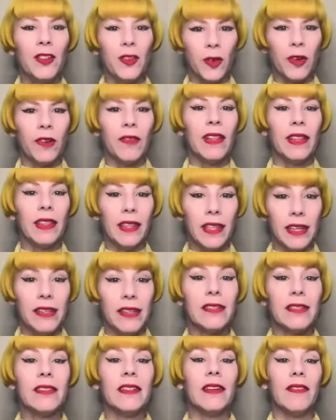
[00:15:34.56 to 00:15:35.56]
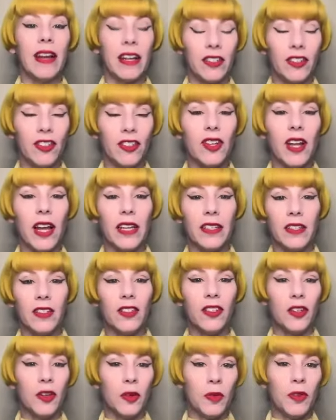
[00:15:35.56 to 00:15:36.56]
sort of a list of
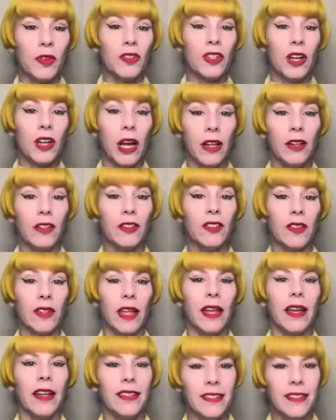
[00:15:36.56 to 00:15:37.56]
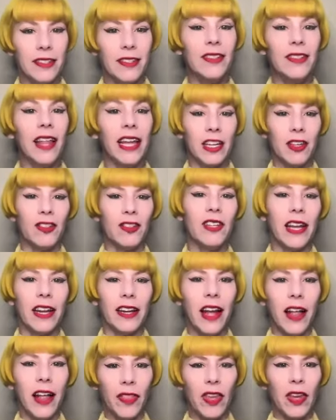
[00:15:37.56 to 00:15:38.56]
exercises to do with their child so that it's like you
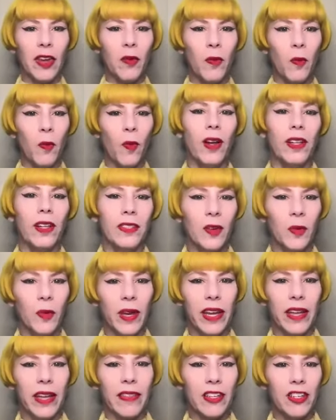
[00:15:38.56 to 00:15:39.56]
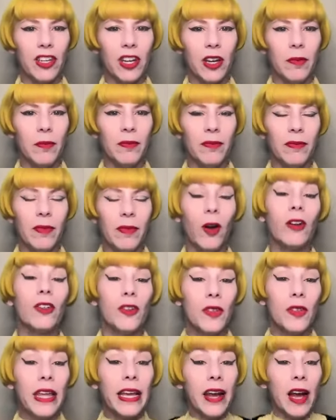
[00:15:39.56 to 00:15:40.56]
said, not the once a week at the gym? Or
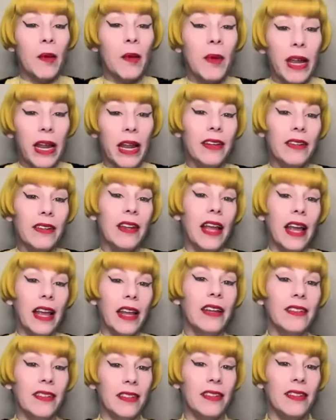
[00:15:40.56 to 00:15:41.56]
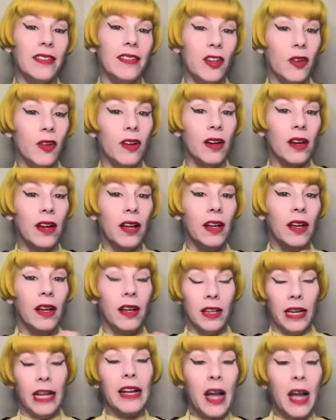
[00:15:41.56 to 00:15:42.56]
do they come in and to your
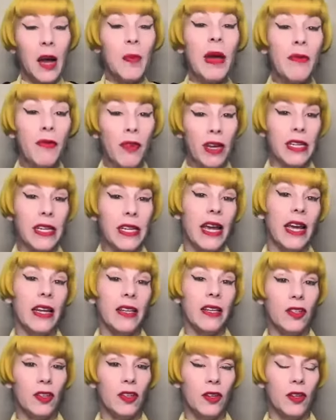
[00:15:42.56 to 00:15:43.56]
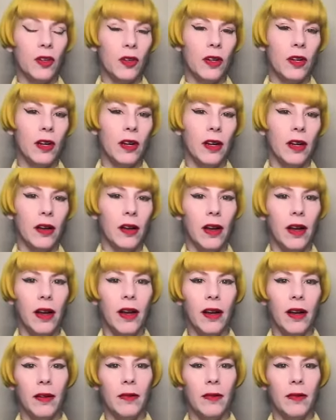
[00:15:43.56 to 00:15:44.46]
come every day to your